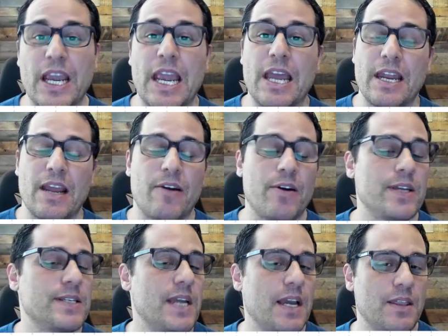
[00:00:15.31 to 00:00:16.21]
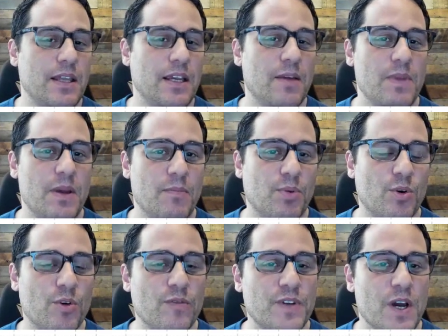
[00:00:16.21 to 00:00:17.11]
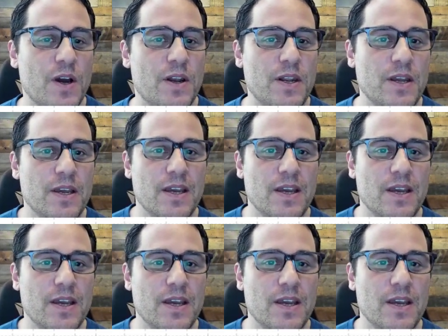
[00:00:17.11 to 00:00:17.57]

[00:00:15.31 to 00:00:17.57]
and areas I think can be improved on.